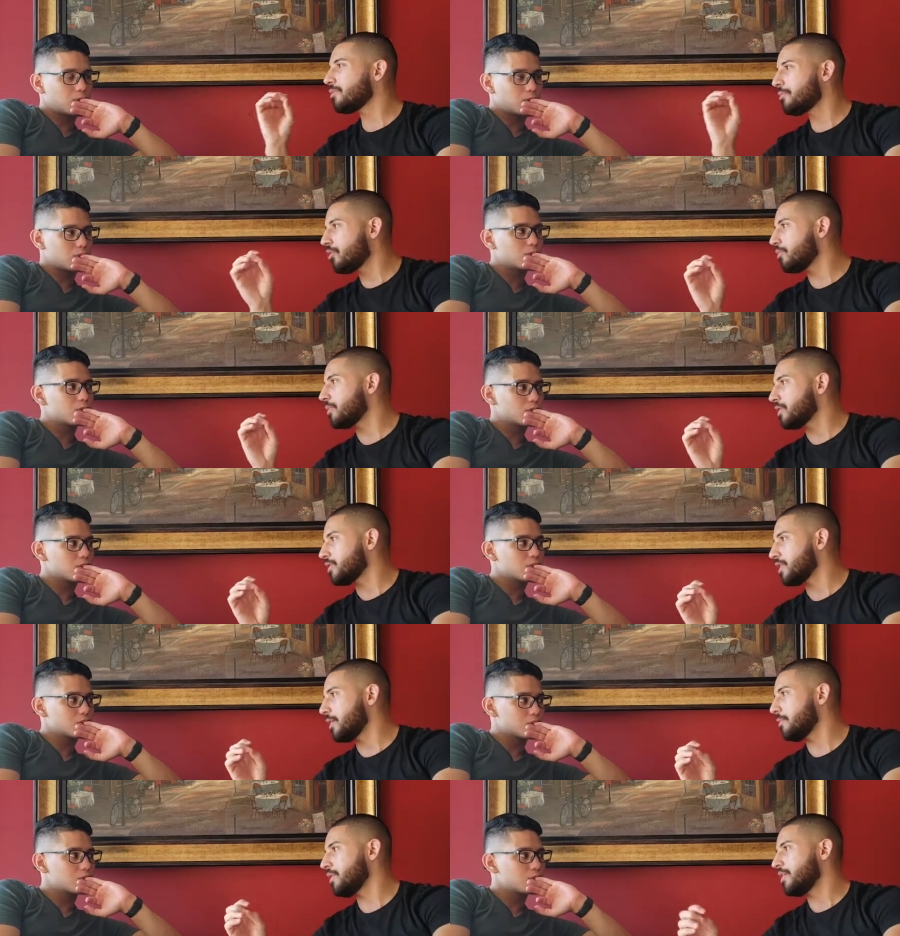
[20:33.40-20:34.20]
Speaker 1: moment,
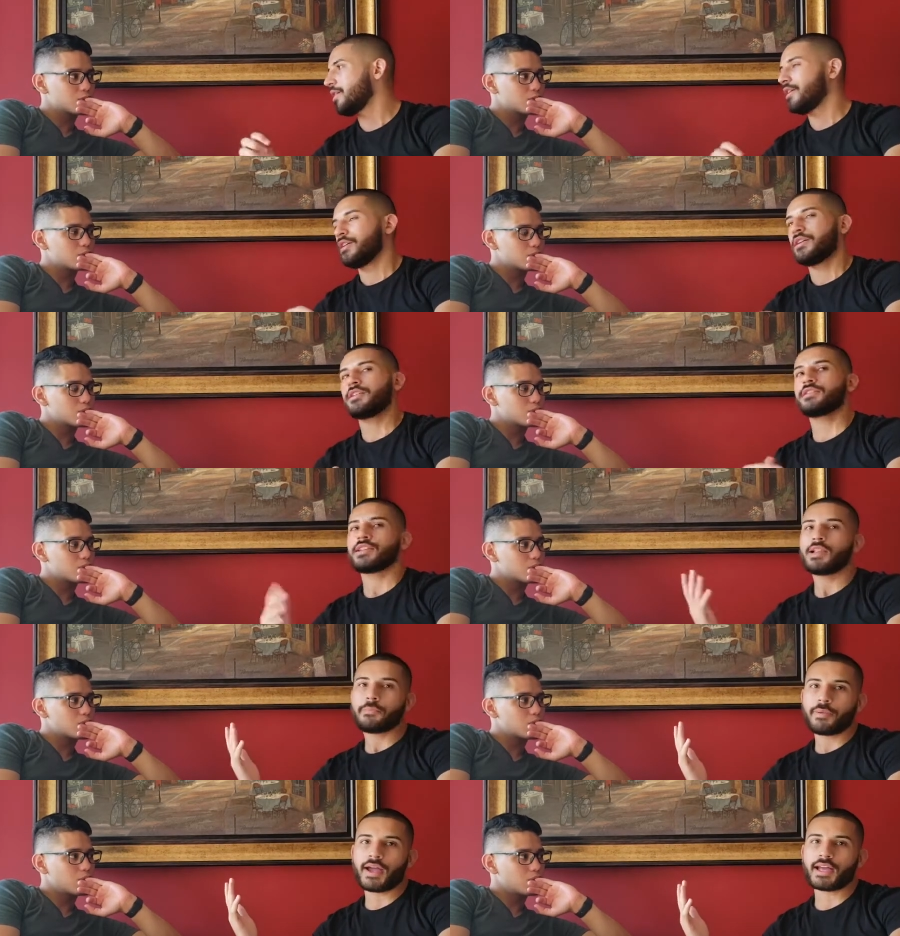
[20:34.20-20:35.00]
you get me?
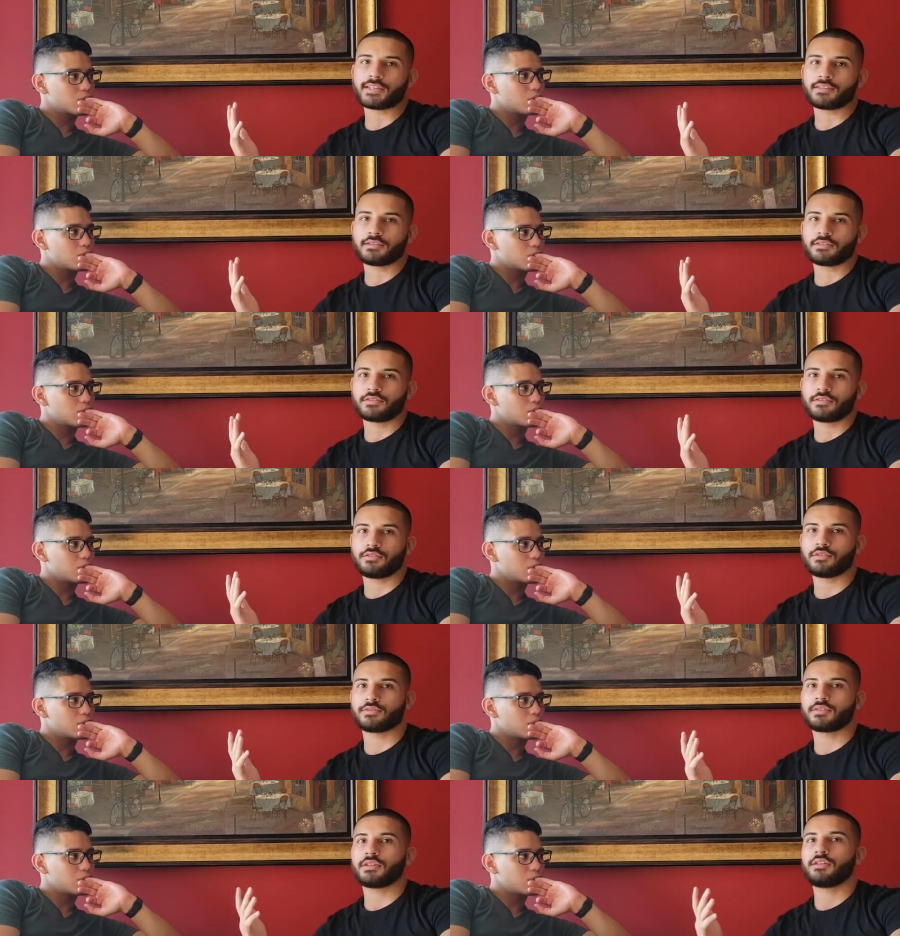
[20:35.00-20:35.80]
Until it passes, you
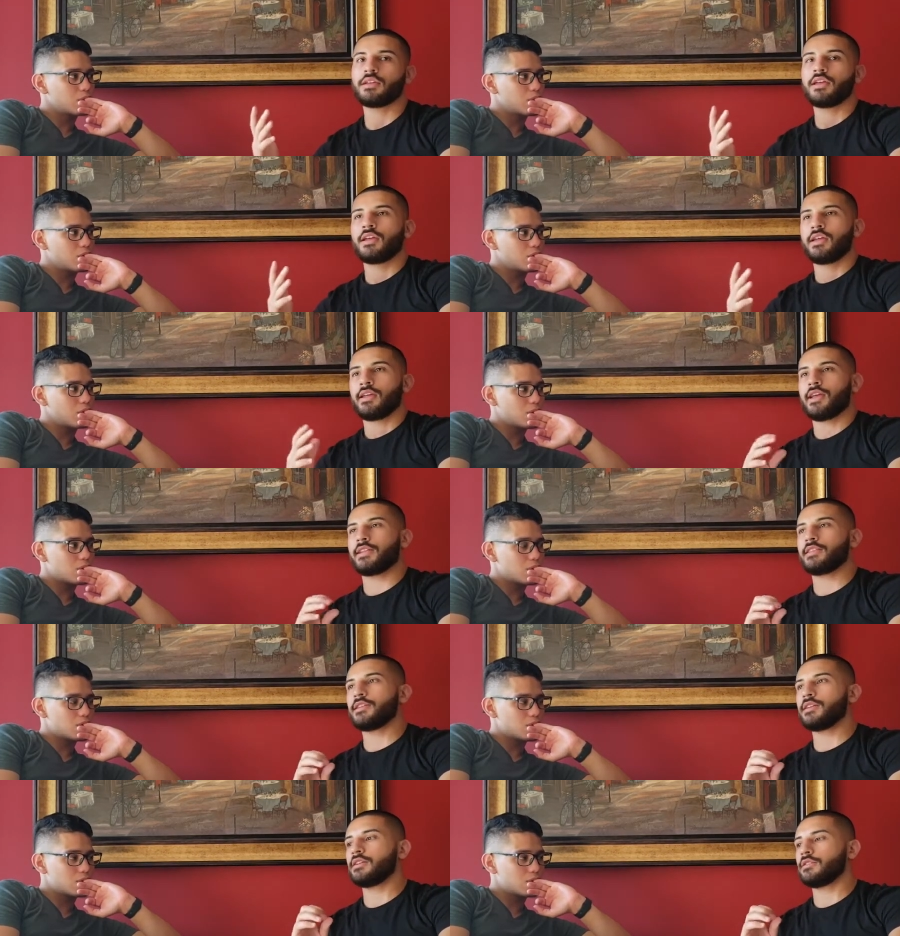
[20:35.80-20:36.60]
know what I'm saying? I
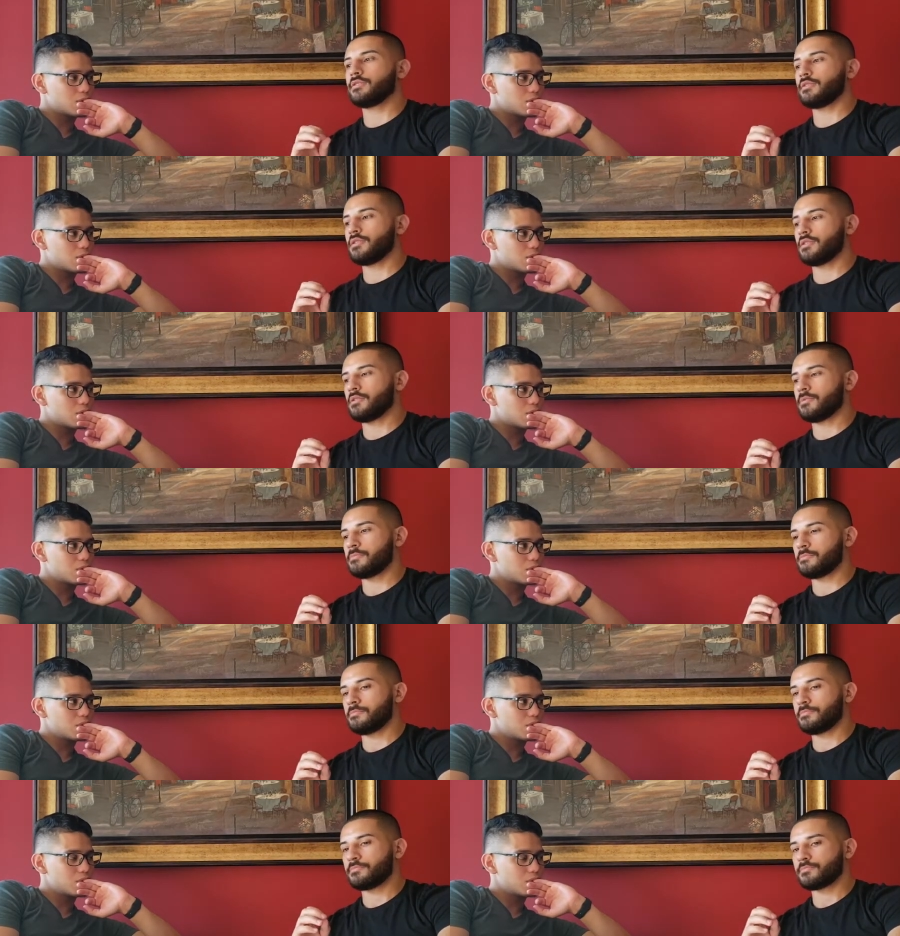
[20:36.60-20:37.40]
think,
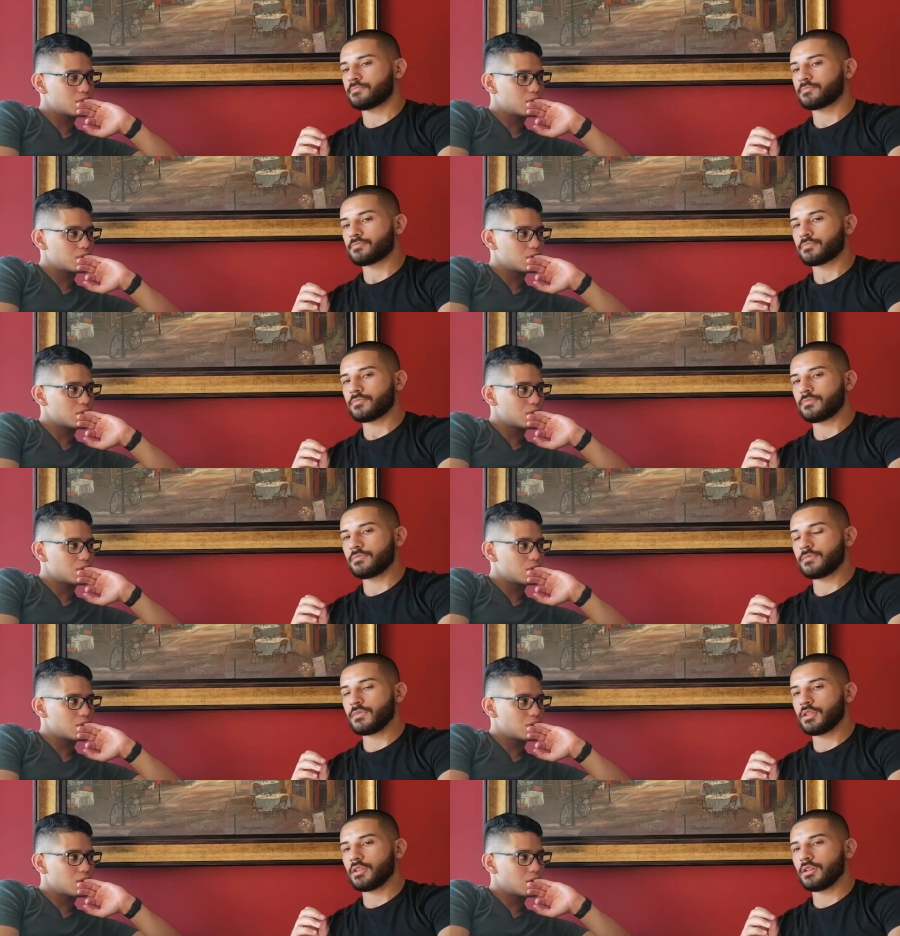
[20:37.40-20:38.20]
um,
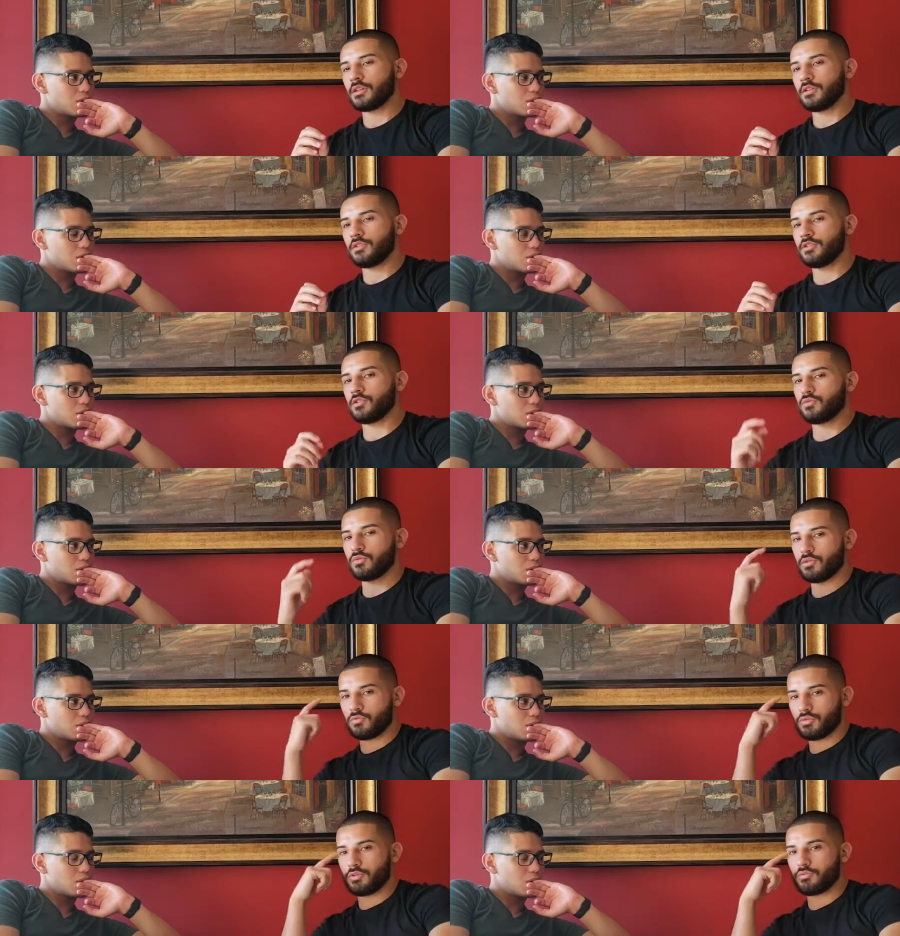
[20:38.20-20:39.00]
you know,
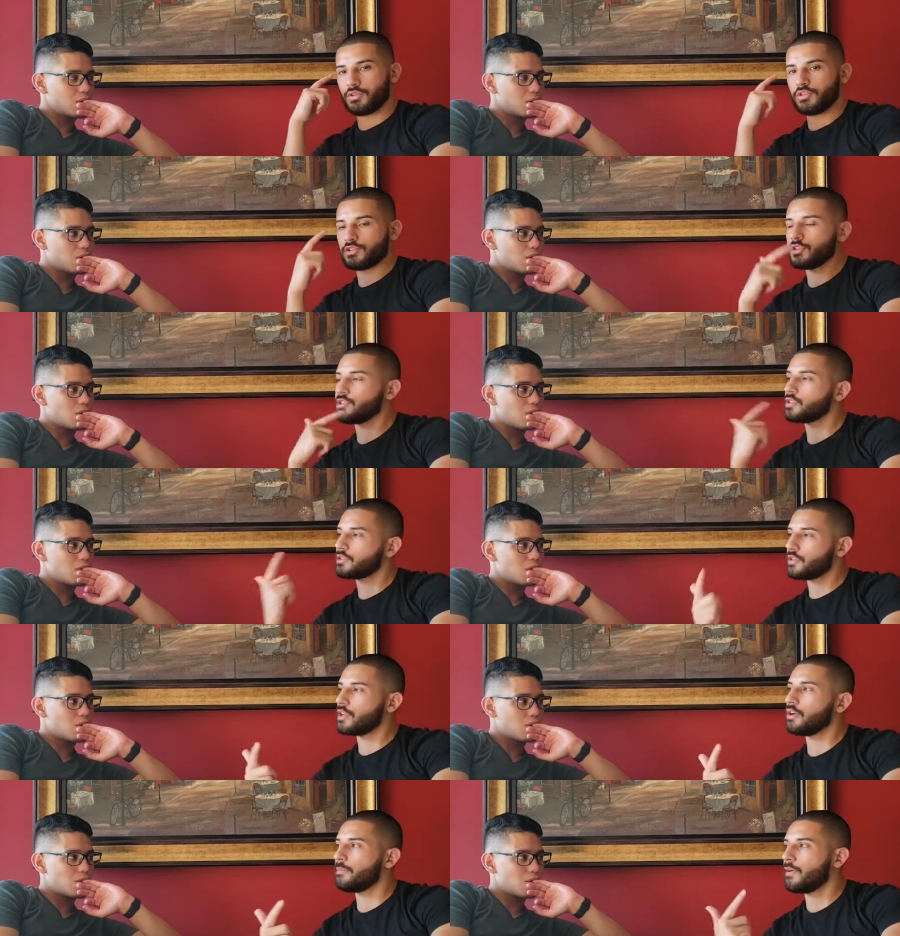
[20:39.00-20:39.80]
when, when you start to
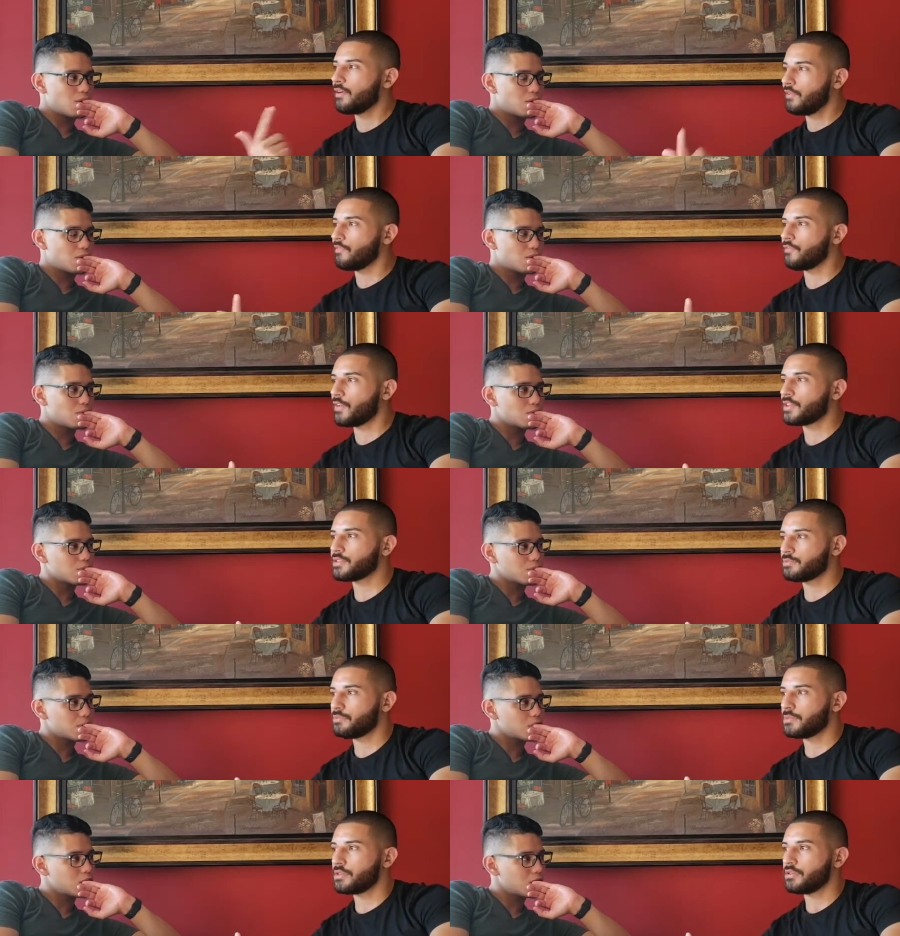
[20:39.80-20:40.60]
think about
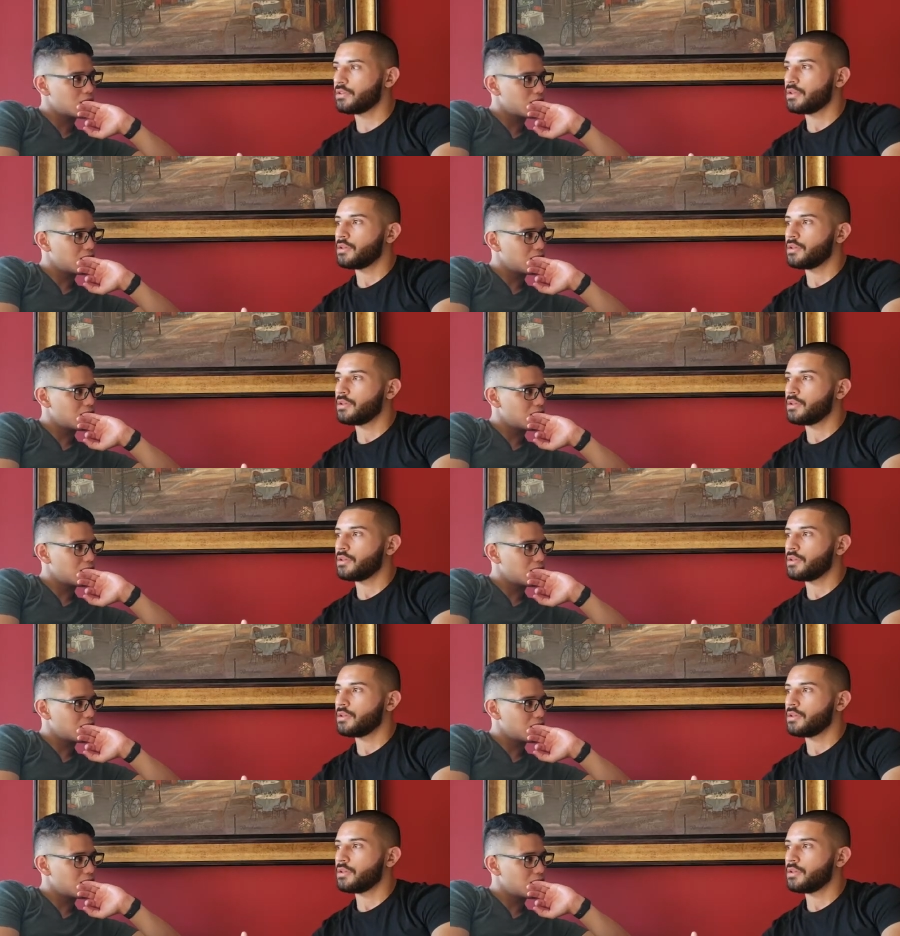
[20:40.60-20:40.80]
investment,